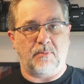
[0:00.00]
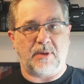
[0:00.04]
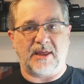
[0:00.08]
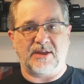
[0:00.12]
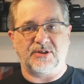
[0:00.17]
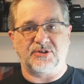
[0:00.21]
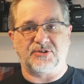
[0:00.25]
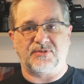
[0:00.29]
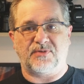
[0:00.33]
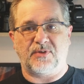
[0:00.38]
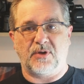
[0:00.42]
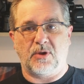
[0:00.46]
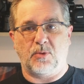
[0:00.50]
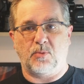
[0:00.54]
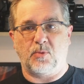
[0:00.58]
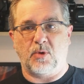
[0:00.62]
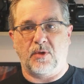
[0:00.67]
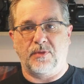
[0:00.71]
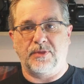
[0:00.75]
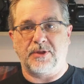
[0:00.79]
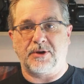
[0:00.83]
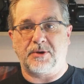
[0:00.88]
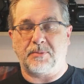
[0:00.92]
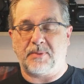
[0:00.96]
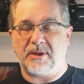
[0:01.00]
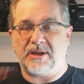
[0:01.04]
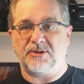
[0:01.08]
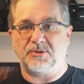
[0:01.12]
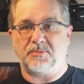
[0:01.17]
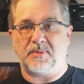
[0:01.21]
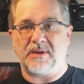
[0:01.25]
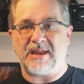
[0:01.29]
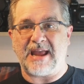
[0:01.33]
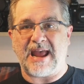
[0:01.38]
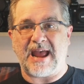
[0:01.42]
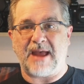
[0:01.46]
place for one that appeared to
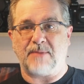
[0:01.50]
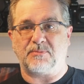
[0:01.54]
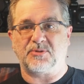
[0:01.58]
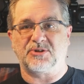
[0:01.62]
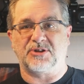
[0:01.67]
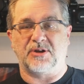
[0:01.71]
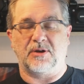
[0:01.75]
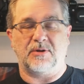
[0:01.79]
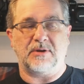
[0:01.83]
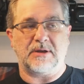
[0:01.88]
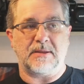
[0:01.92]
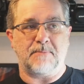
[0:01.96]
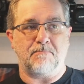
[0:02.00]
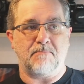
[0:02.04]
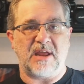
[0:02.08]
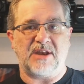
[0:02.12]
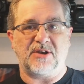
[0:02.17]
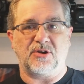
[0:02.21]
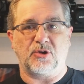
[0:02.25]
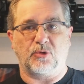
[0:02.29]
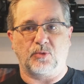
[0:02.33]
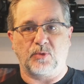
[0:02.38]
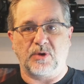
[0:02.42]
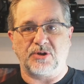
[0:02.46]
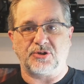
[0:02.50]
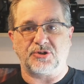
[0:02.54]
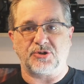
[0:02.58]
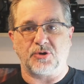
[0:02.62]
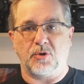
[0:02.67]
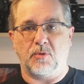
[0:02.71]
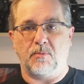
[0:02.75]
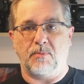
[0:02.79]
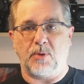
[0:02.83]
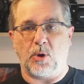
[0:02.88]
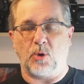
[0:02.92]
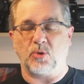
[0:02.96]
be absolutely mint,
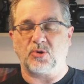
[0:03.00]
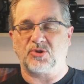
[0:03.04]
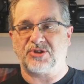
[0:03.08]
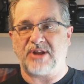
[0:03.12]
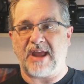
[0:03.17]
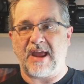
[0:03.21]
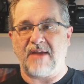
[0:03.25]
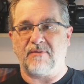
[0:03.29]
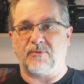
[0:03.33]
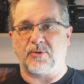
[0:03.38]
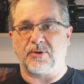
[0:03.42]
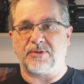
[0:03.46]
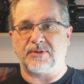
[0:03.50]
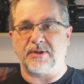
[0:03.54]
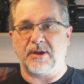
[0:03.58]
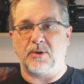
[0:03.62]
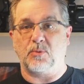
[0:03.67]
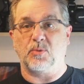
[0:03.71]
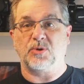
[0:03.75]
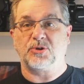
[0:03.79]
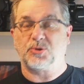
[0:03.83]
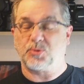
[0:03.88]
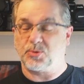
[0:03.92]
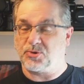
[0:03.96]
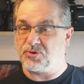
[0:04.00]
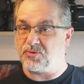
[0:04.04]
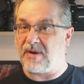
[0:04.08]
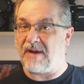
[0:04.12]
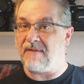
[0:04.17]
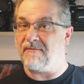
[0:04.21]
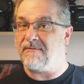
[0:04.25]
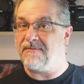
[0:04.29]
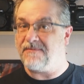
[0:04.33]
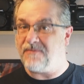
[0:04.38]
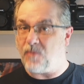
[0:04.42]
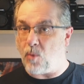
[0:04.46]
original boxed everything, which was
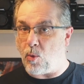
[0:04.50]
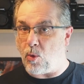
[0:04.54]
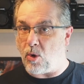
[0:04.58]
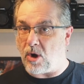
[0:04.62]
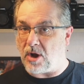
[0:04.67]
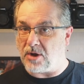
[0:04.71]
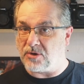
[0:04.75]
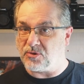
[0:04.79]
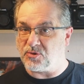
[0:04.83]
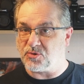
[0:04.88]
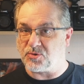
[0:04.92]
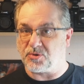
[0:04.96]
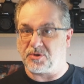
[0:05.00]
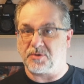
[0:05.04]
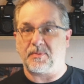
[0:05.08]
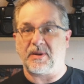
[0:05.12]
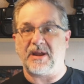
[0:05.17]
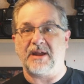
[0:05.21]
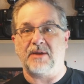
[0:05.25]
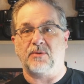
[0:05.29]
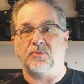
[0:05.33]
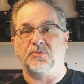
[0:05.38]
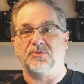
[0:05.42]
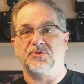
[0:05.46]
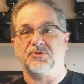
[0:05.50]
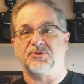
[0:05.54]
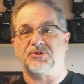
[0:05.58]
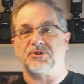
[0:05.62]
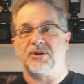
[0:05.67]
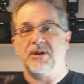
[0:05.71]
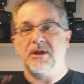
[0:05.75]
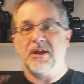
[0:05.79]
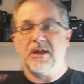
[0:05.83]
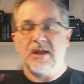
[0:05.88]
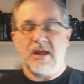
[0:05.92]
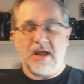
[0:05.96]
around £400.
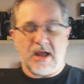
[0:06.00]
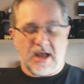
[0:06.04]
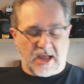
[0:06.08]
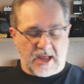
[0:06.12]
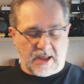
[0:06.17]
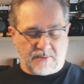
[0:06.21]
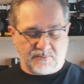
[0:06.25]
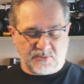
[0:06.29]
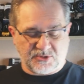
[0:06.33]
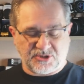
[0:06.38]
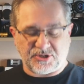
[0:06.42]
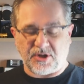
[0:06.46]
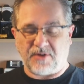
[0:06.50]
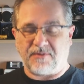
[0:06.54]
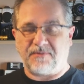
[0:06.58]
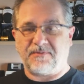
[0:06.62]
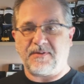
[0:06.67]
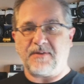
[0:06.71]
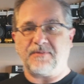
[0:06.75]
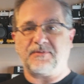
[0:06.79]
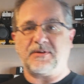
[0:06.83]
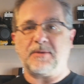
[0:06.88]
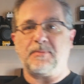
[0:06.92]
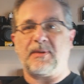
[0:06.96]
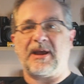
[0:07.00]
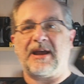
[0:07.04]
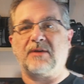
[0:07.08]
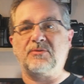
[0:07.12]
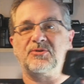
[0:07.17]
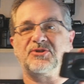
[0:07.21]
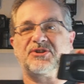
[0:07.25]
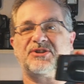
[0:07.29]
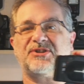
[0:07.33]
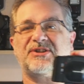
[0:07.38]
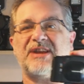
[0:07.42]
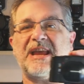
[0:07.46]
So
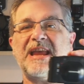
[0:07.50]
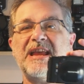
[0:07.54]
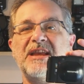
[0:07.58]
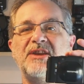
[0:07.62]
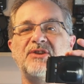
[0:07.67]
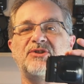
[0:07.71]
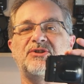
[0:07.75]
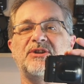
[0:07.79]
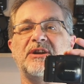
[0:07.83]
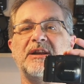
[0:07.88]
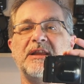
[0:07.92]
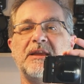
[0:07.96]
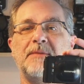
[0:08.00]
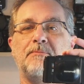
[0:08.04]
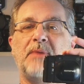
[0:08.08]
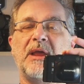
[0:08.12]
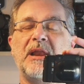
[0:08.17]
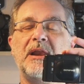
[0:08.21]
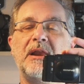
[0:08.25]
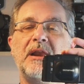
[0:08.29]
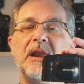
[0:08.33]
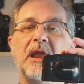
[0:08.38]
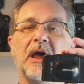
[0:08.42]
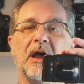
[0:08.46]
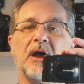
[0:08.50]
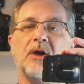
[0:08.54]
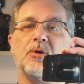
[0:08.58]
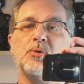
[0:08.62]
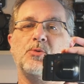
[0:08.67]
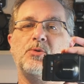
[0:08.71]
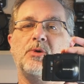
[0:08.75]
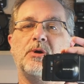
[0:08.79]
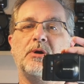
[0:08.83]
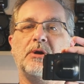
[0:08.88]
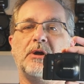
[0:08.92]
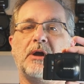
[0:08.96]
£50 is easily
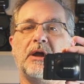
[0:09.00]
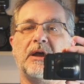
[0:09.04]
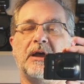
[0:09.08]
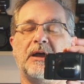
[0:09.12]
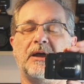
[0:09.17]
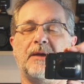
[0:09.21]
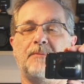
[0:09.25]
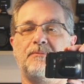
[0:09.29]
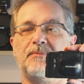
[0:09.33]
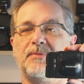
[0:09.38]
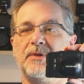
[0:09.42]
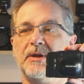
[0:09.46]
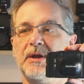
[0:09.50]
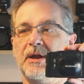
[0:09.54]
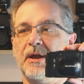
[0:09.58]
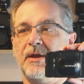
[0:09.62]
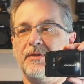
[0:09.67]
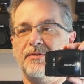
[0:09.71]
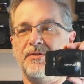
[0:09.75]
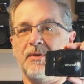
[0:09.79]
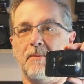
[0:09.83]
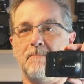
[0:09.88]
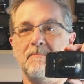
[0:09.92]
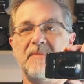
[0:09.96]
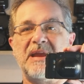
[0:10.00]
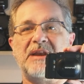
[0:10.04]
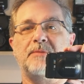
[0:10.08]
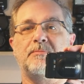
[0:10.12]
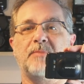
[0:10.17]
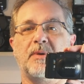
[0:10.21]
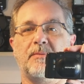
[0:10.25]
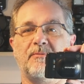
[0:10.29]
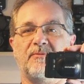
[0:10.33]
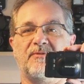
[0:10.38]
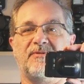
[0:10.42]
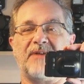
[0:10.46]
below the
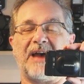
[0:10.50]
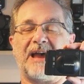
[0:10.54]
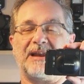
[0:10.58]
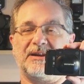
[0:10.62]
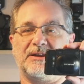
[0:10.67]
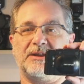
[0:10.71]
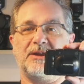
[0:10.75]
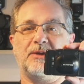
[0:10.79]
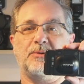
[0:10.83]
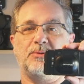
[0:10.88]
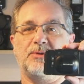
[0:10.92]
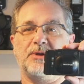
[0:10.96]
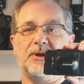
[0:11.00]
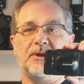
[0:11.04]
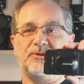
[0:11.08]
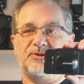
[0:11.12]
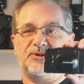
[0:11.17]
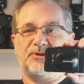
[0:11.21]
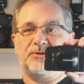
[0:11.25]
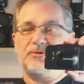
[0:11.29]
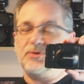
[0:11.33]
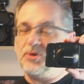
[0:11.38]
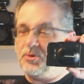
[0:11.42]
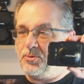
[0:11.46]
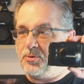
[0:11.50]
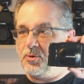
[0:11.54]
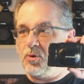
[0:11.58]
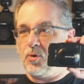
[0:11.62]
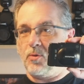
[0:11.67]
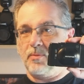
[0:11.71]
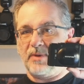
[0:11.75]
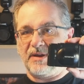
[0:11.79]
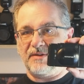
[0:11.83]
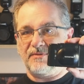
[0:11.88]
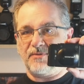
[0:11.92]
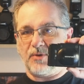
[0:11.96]
minimum value that you'd
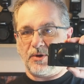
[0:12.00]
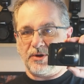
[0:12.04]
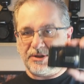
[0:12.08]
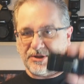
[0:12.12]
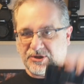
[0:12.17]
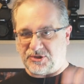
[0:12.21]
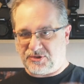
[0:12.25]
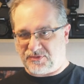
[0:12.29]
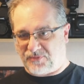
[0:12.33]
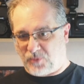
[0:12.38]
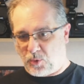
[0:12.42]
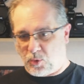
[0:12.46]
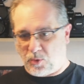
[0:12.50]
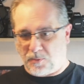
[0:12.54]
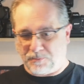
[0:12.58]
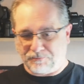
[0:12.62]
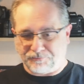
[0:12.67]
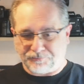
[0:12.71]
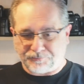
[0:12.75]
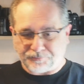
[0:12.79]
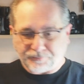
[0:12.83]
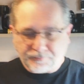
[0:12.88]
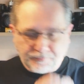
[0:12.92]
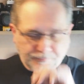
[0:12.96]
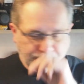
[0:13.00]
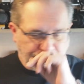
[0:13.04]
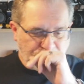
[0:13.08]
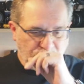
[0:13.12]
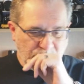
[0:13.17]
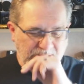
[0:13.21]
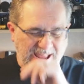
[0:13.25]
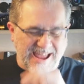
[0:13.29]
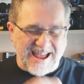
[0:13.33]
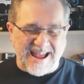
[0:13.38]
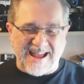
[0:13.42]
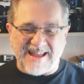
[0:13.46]
normally find these for.
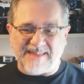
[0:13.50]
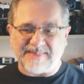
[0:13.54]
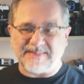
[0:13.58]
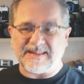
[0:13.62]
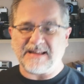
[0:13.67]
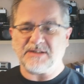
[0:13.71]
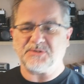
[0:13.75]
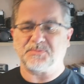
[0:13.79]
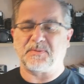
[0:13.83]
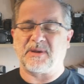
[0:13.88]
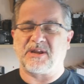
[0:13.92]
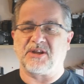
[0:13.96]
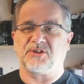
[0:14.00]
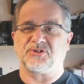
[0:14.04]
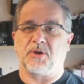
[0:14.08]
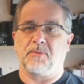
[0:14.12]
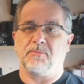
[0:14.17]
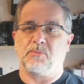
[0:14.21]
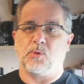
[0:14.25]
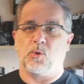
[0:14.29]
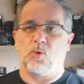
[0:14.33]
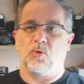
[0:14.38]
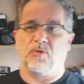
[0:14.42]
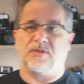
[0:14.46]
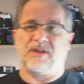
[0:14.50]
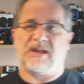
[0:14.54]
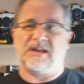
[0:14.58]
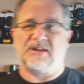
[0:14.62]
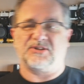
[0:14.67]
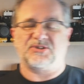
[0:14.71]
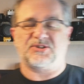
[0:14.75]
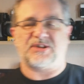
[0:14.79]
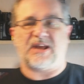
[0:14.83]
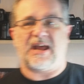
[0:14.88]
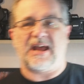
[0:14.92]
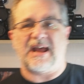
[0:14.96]
And that's because I bought
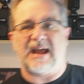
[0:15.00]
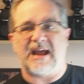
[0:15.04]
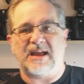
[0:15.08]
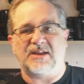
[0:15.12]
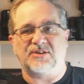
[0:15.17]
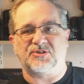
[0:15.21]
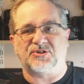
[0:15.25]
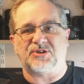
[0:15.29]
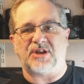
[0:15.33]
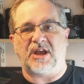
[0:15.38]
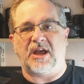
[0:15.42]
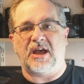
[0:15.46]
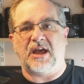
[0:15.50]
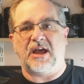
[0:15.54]
this as